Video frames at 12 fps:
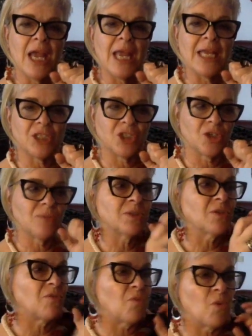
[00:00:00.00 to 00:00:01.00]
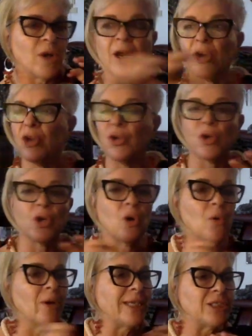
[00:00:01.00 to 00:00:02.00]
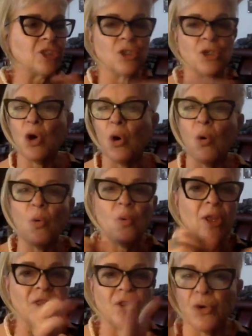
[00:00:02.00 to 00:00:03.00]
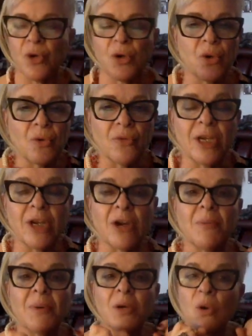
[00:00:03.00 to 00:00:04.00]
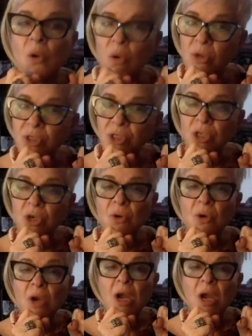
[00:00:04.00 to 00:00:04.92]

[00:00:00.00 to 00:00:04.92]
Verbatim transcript: in terms of where you're going to go with your career, but also